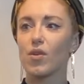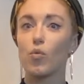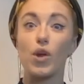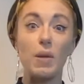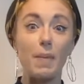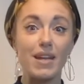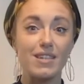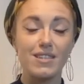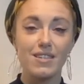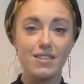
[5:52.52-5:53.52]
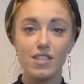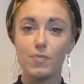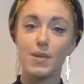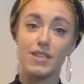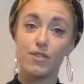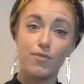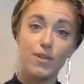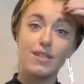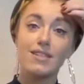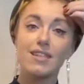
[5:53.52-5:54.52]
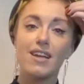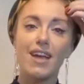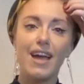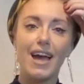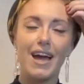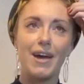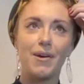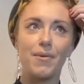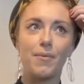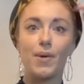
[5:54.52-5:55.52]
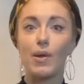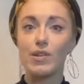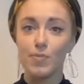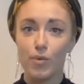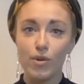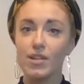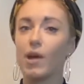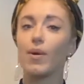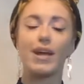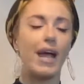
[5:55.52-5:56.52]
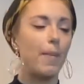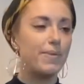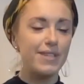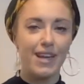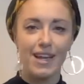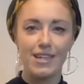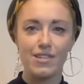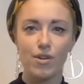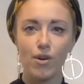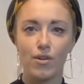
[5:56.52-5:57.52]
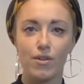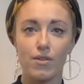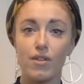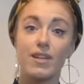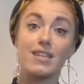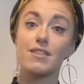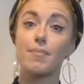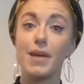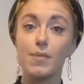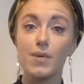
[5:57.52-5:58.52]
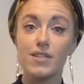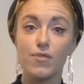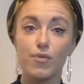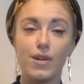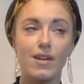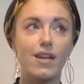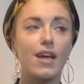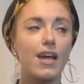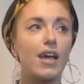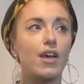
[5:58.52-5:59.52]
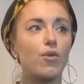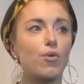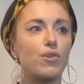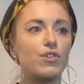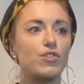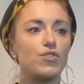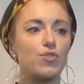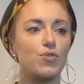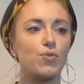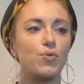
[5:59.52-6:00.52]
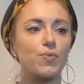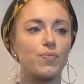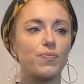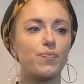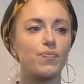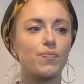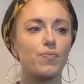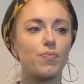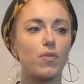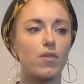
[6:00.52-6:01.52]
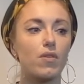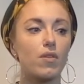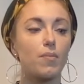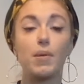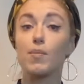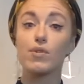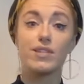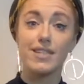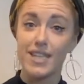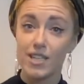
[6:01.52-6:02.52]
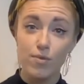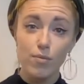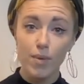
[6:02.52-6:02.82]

what it meant to be different when I was abroad, how I capitalised on the things that made me different in order to be more successful